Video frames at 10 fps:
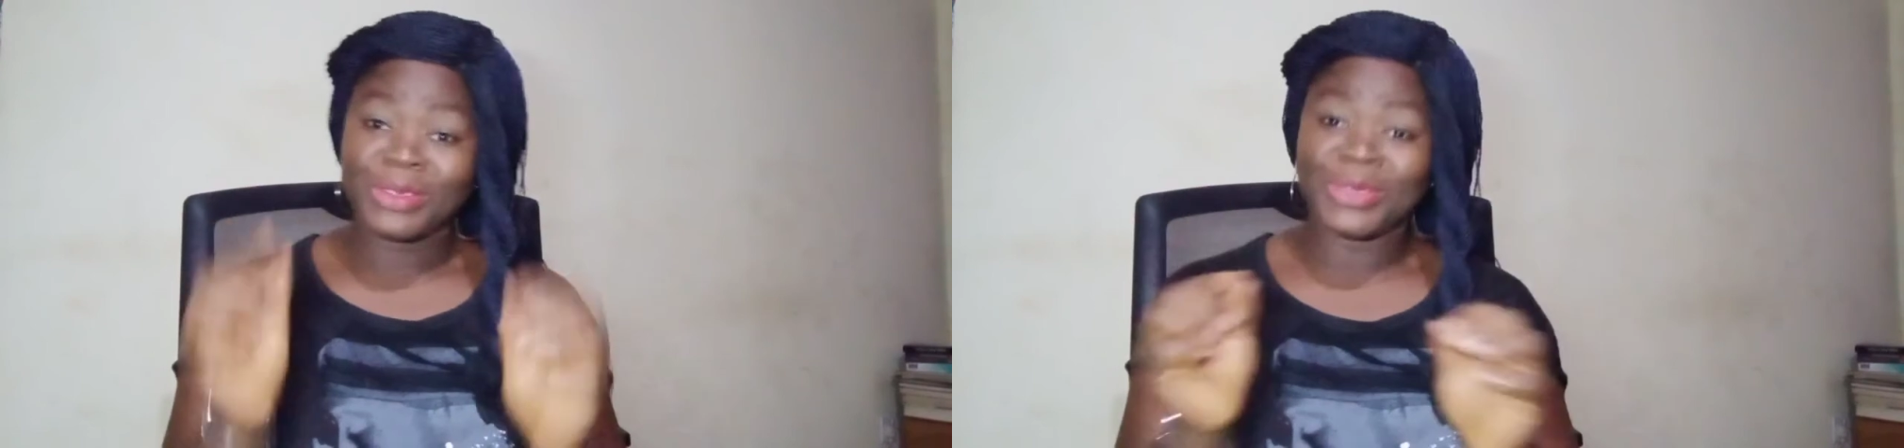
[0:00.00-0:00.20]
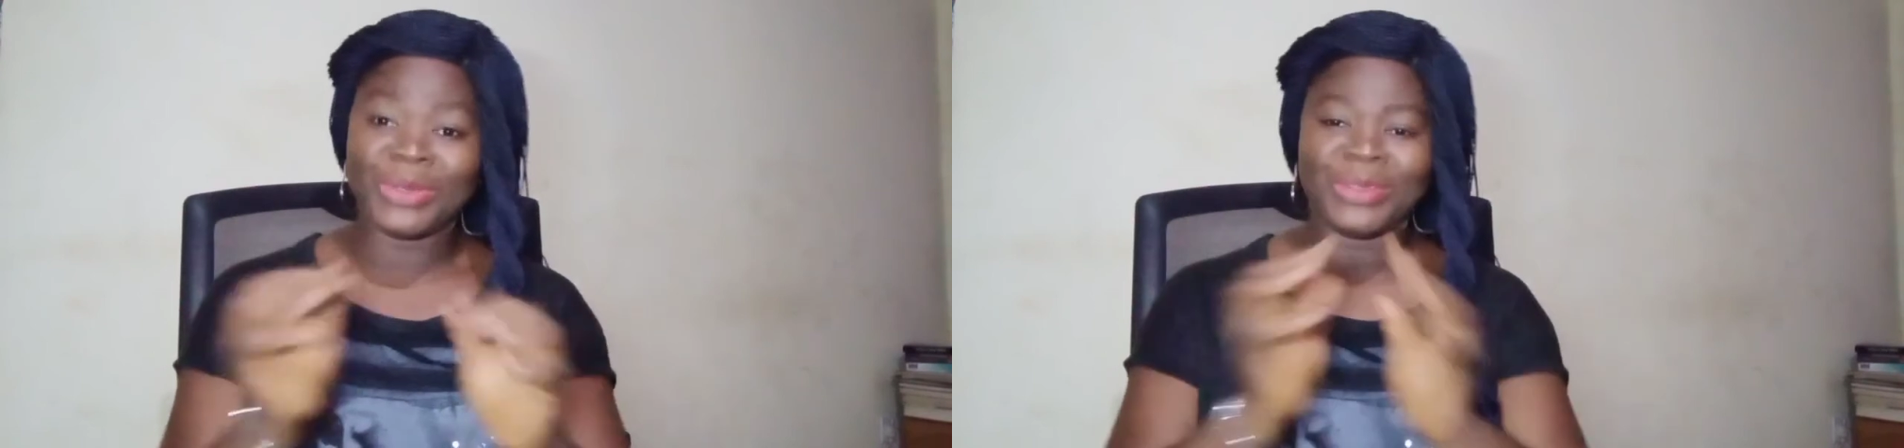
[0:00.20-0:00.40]

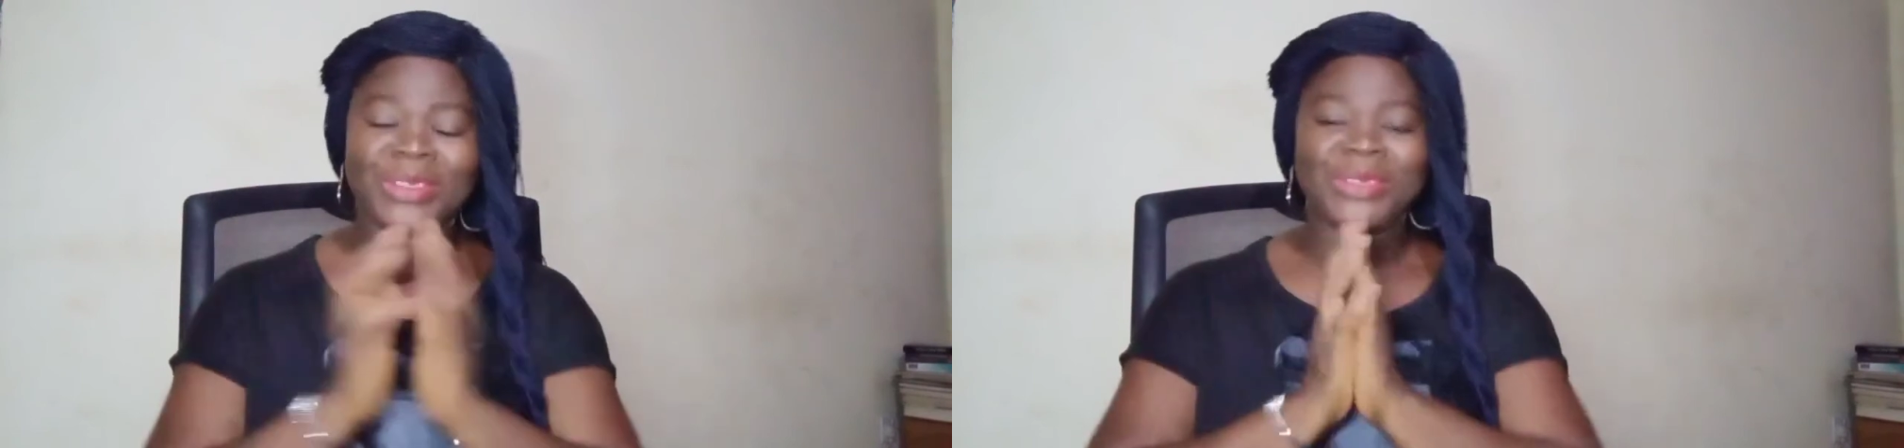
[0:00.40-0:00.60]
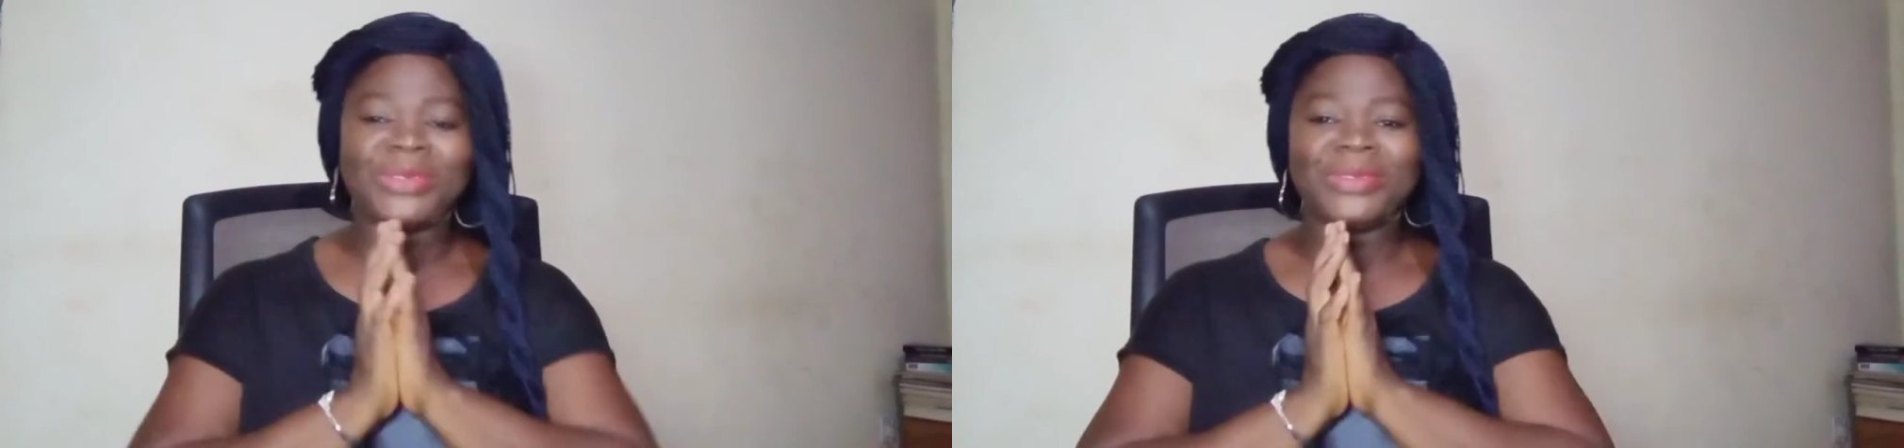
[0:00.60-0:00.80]
told you.